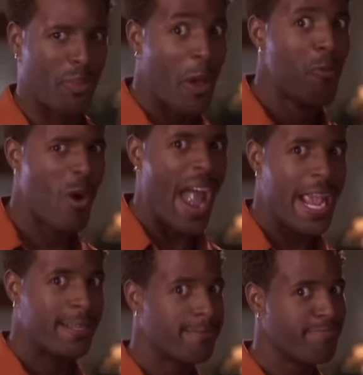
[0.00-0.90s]
But
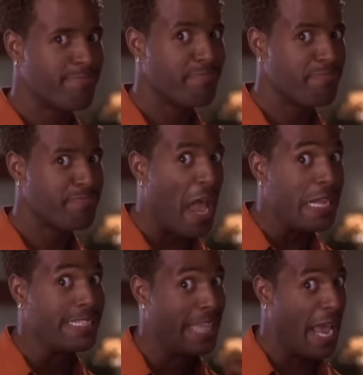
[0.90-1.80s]
wait,
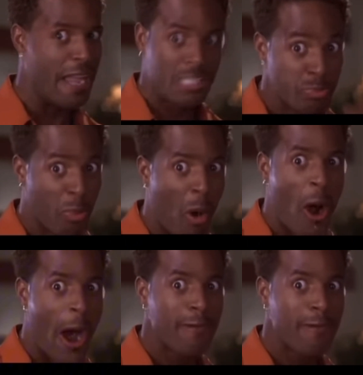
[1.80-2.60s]
there's more.